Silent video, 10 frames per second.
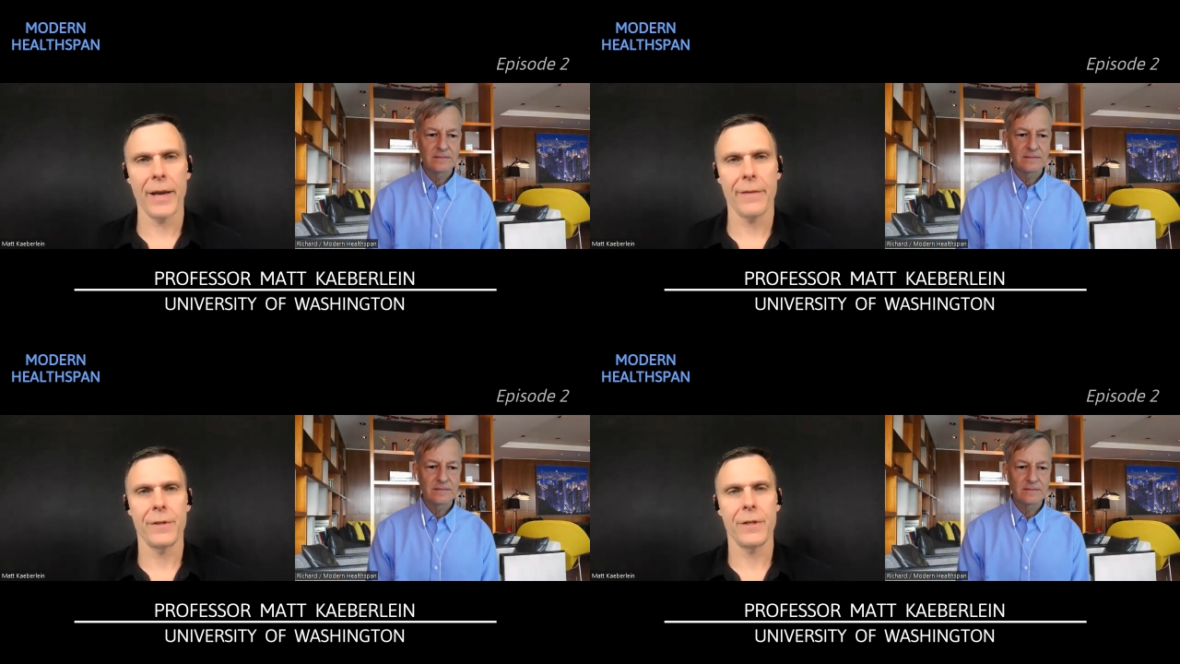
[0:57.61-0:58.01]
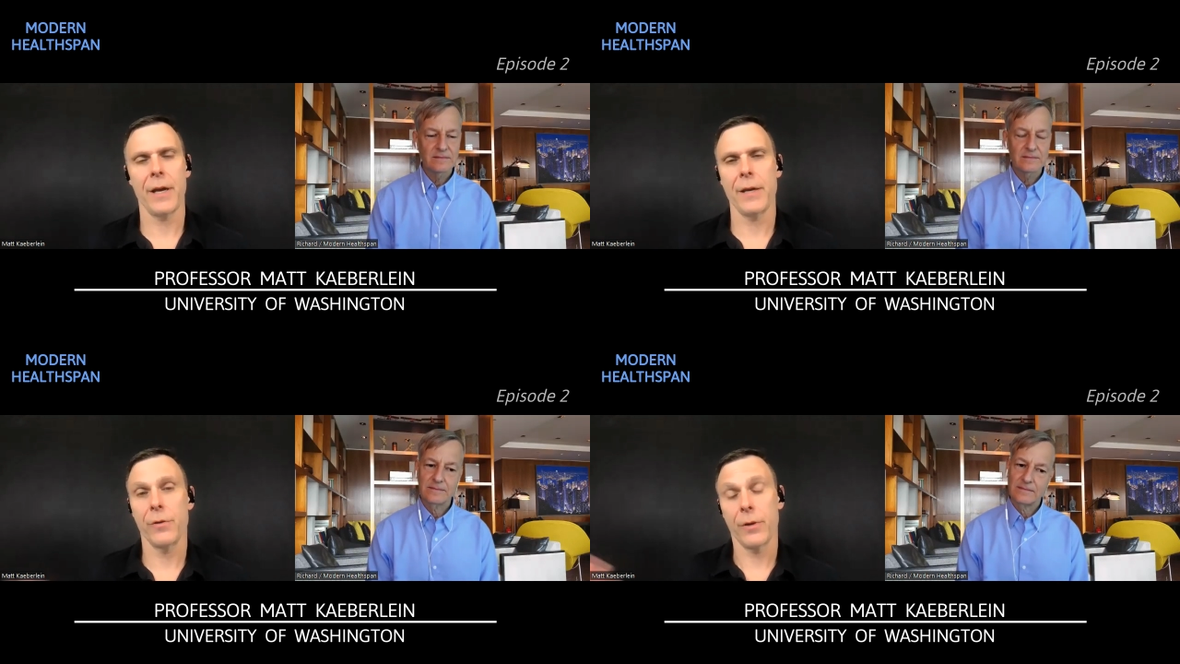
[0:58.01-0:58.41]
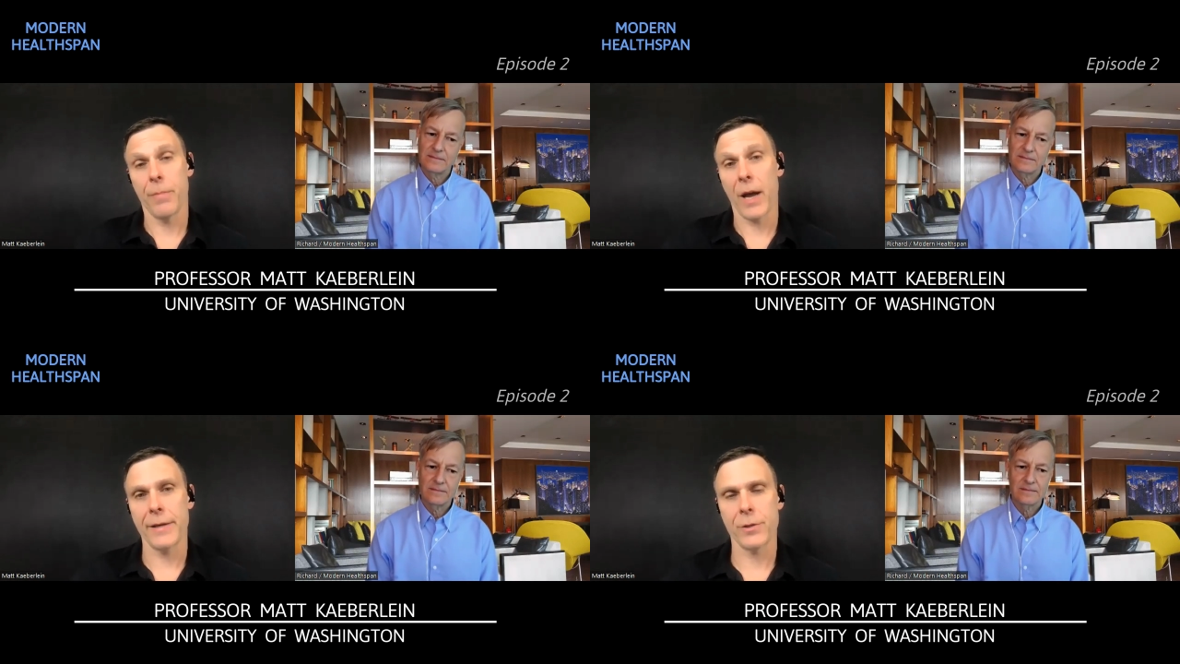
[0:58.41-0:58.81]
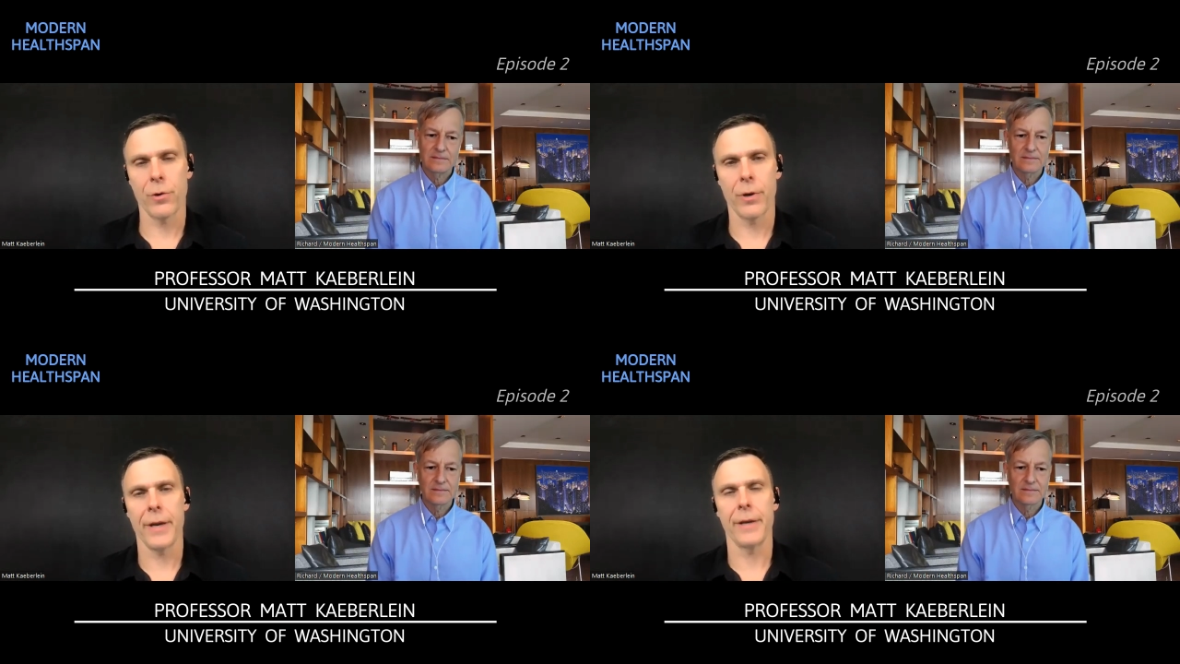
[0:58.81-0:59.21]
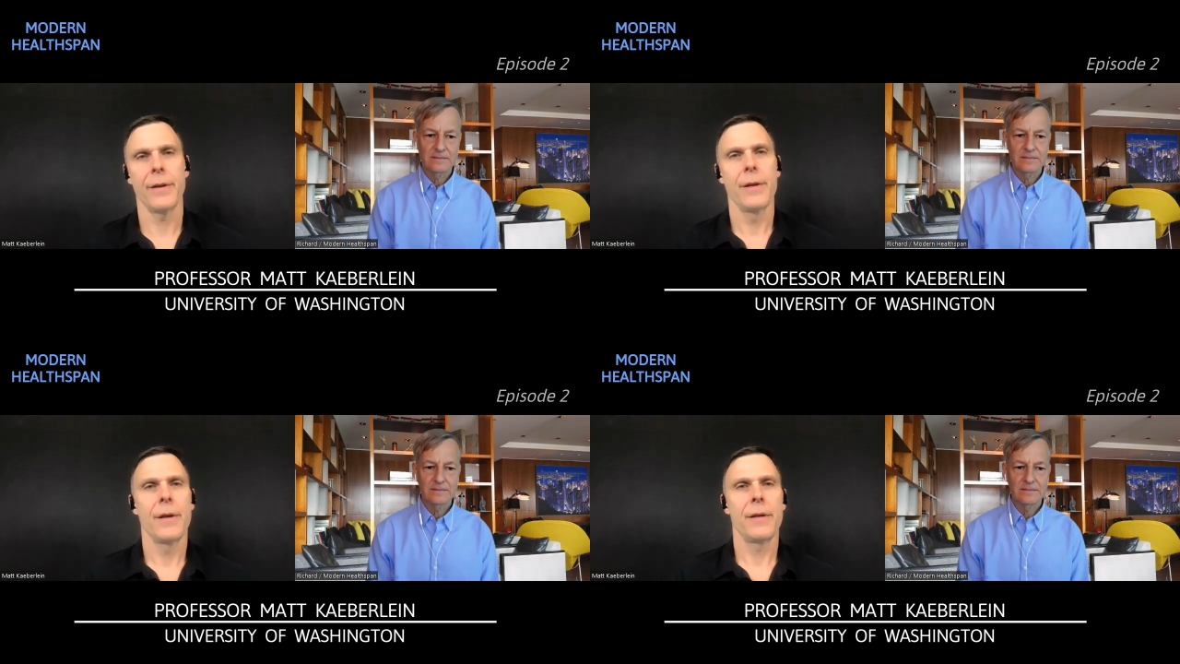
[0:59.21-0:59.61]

Speaker 1: fda you can buy taurine